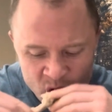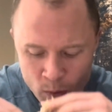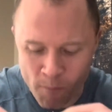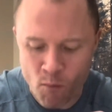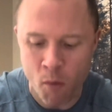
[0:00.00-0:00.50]

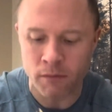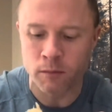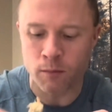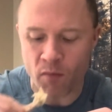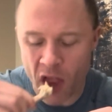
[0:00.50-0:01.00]
happen a
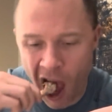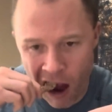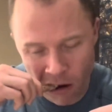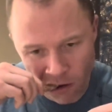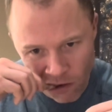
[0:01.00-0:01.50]
lot of times,
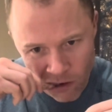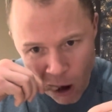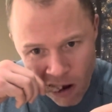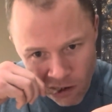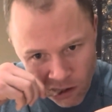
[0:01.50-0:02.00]
what happened
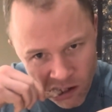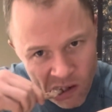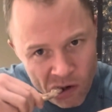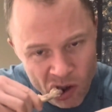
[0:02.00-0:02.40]
with me,